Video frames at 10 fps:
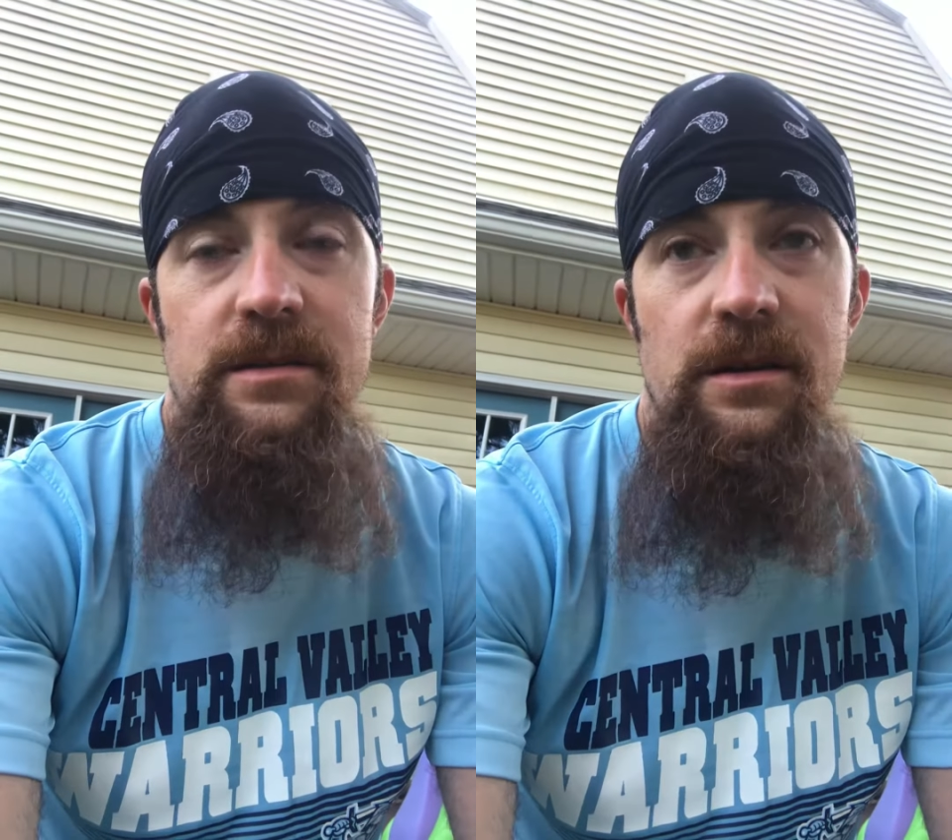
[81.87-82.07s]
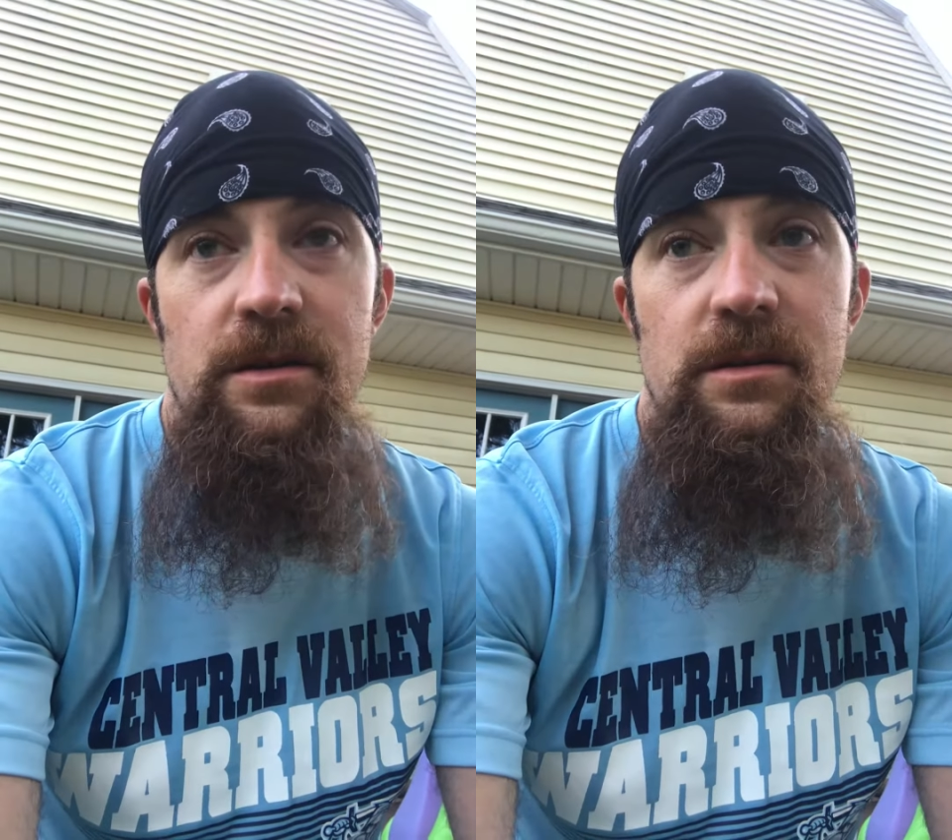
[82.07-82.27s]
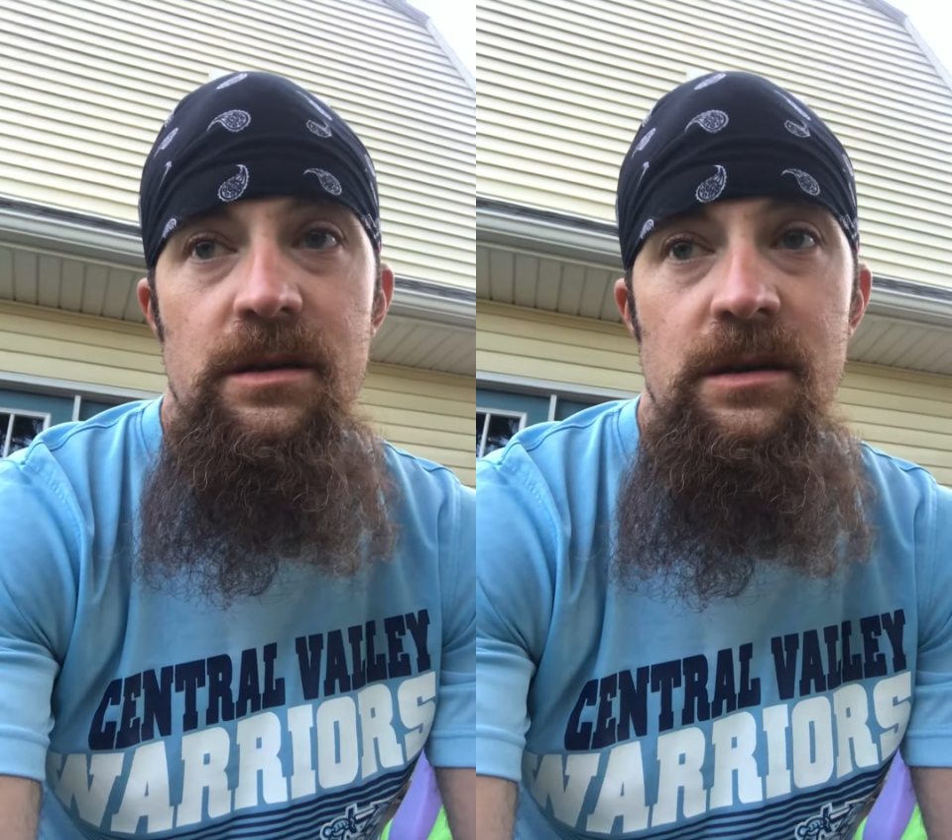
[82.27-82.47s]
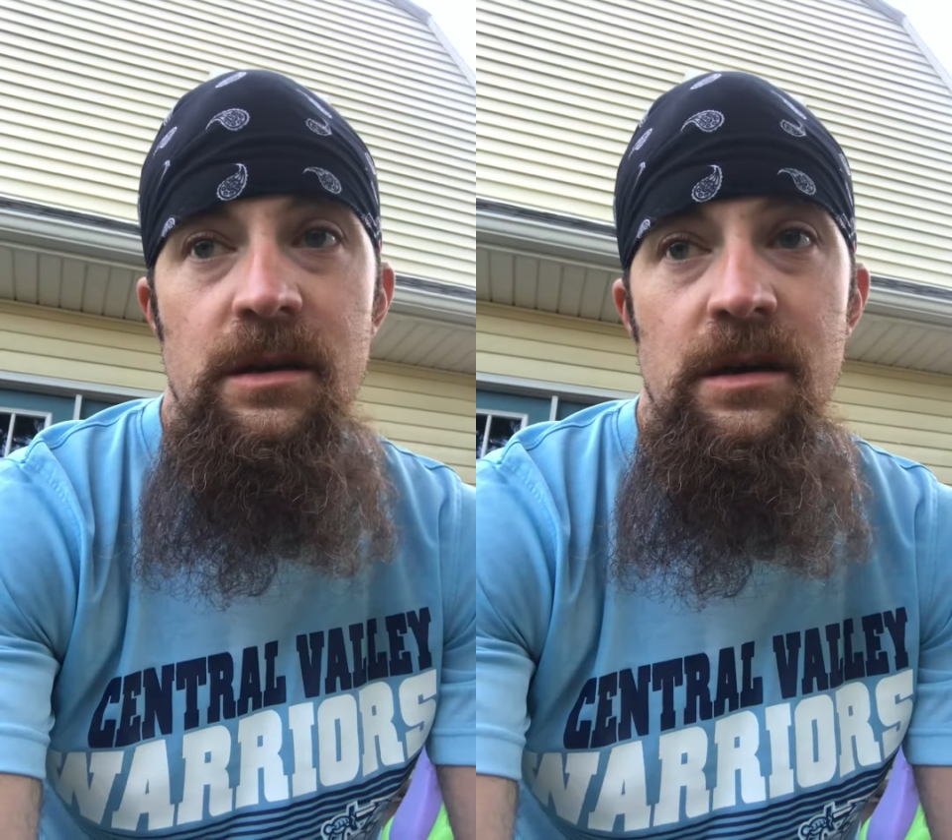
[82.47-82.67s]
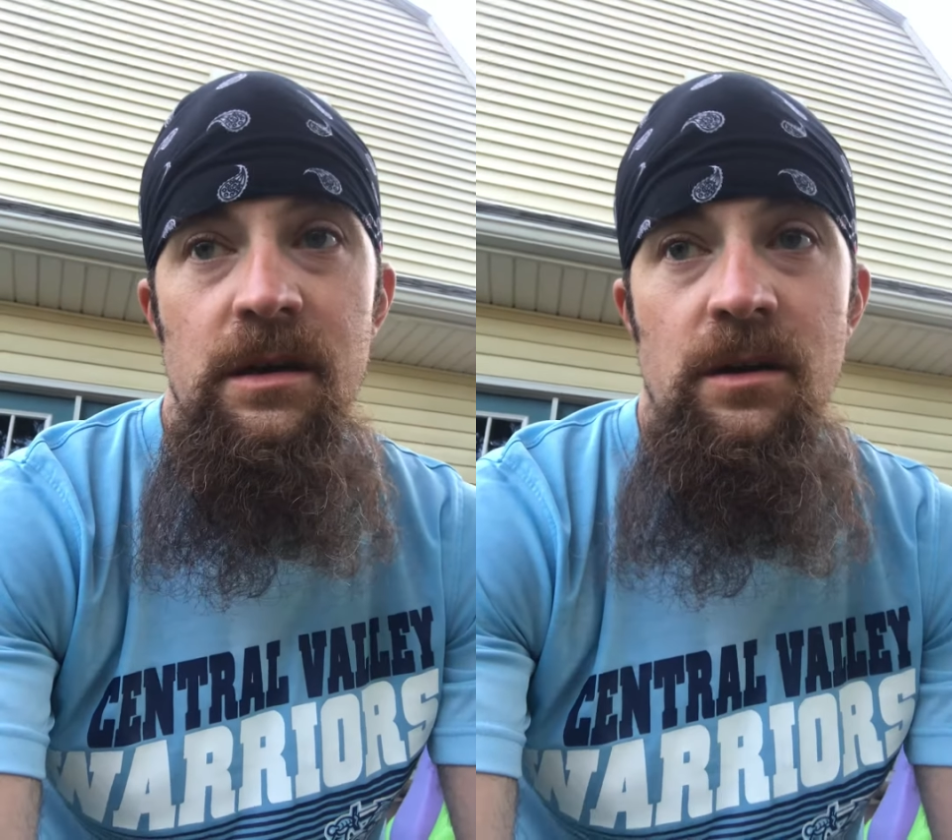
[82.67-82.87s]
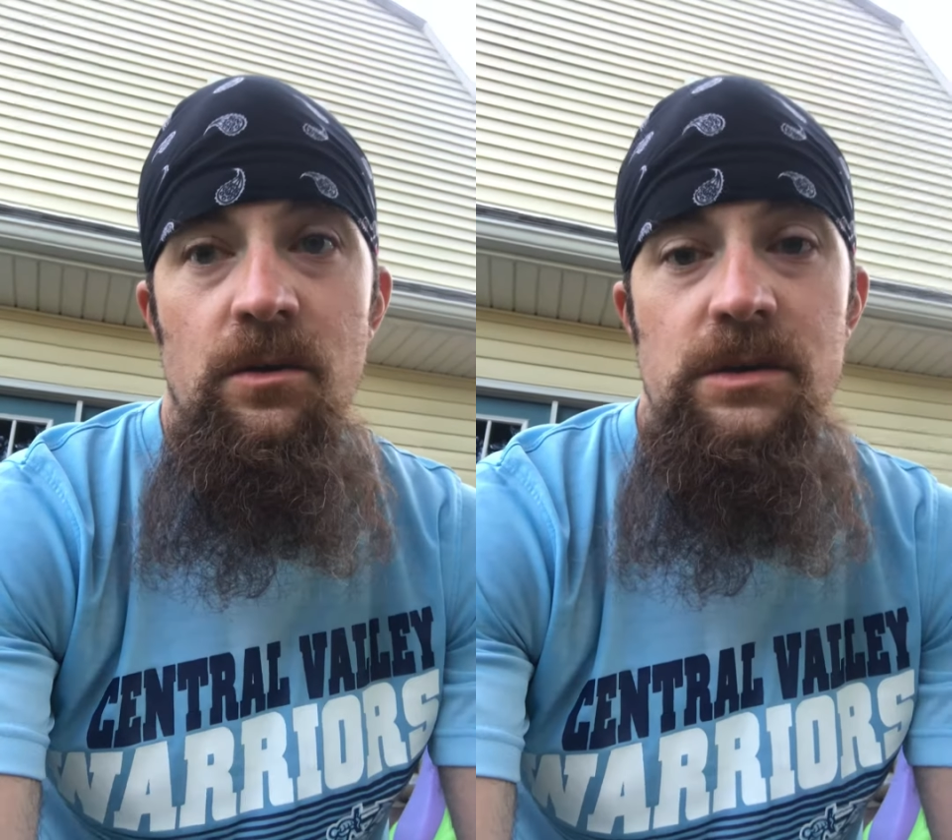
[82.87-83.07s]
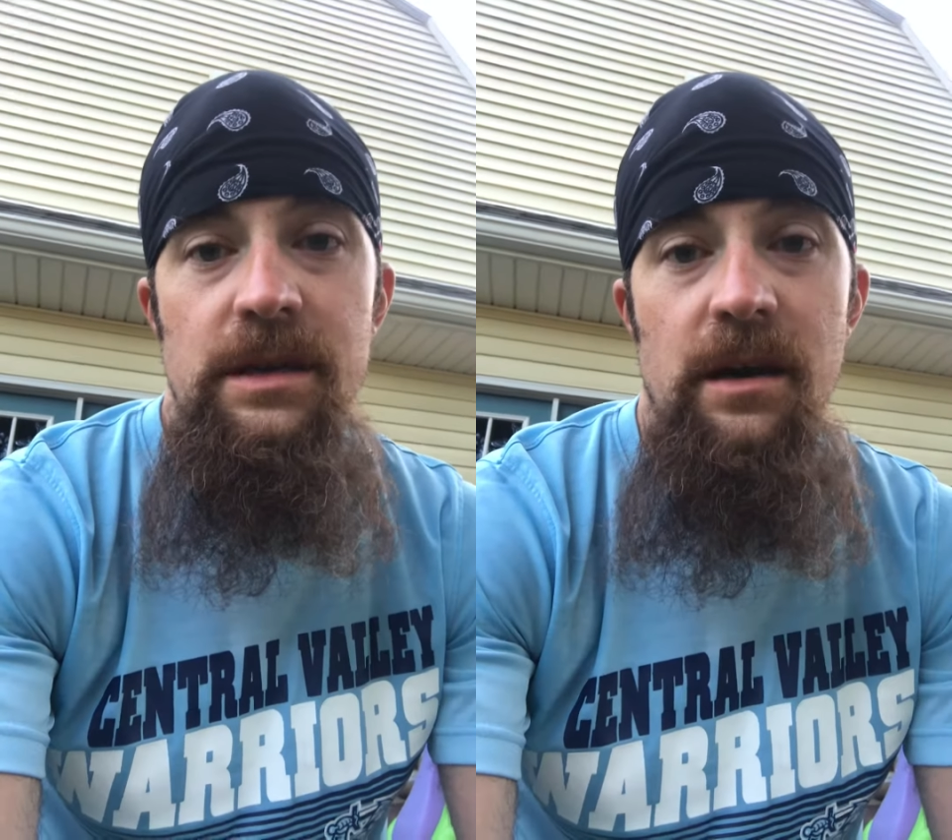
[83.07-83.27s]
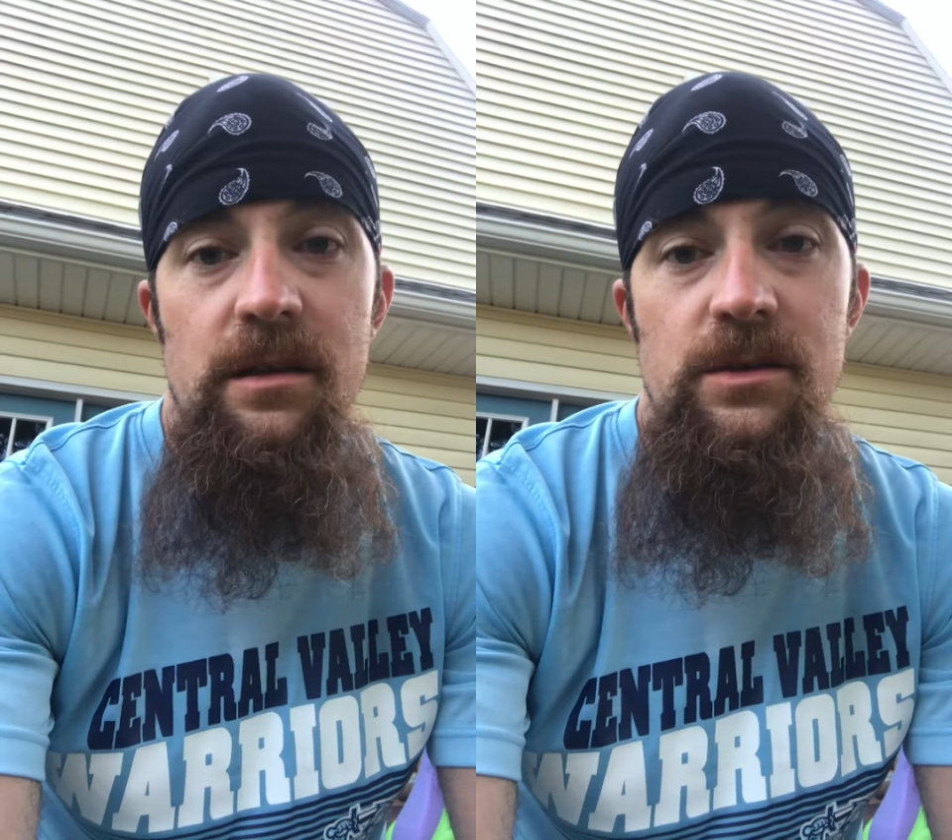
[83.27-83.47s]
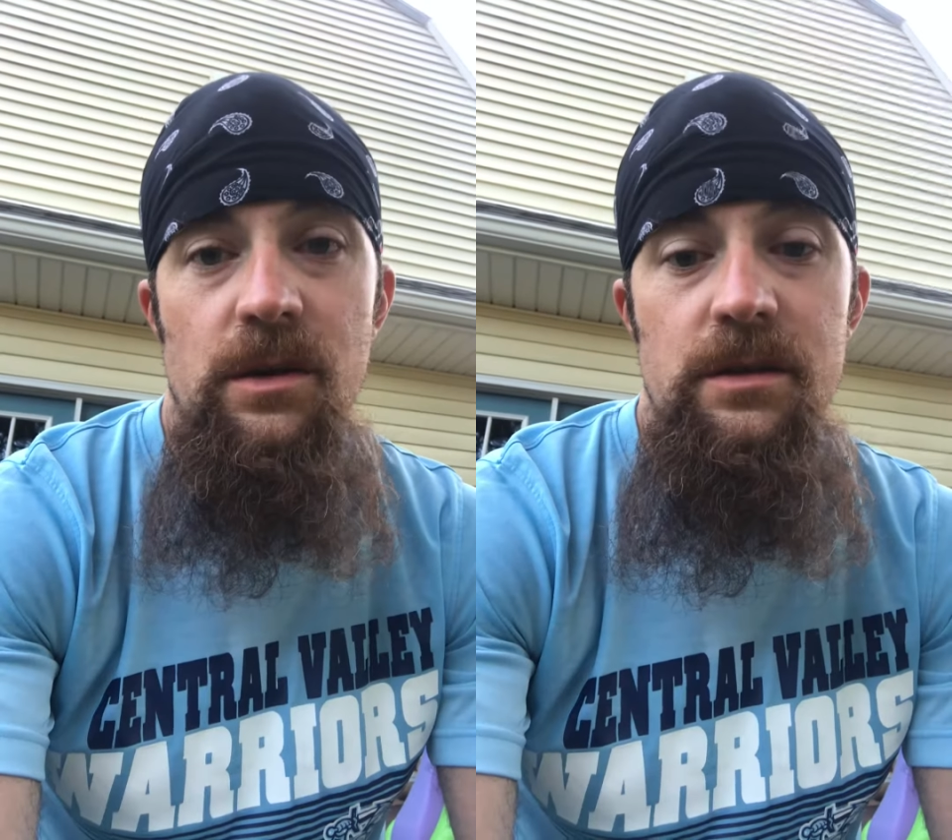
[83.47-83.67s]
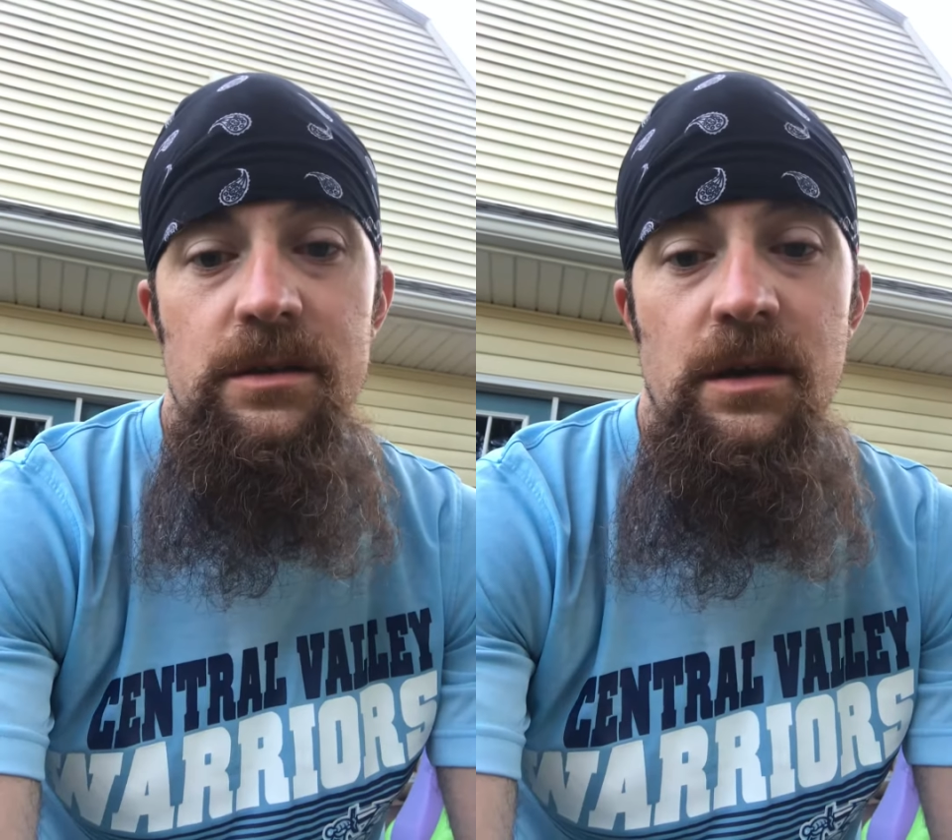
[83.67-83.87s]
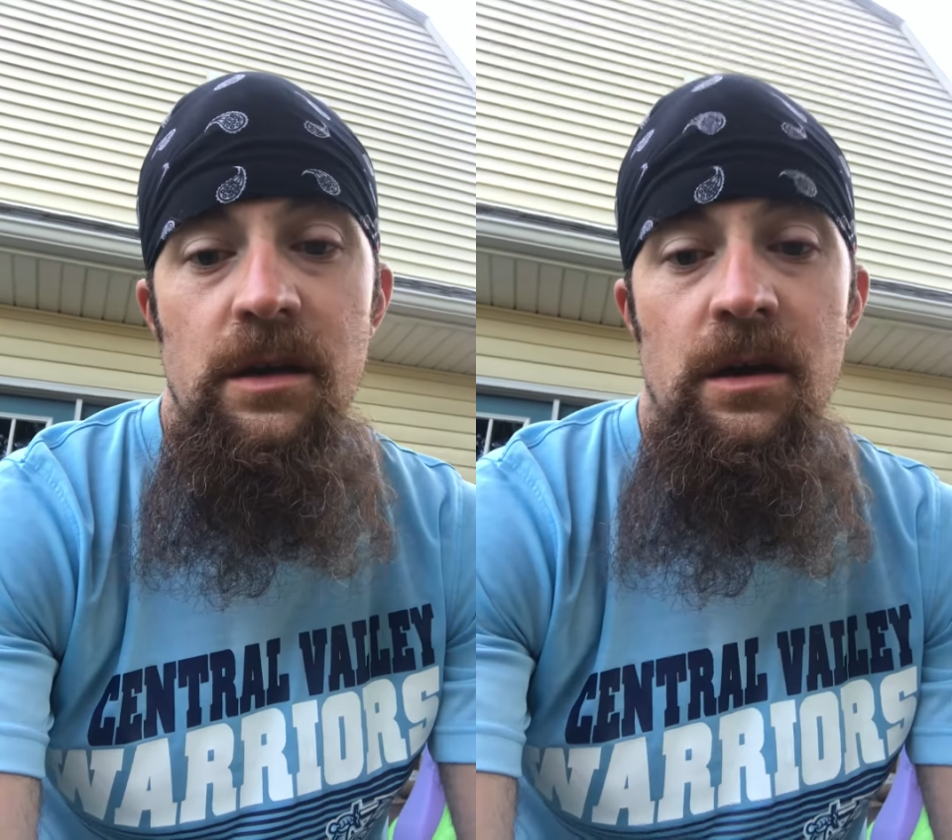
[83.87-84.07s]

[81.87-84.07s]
So we'll see how this works.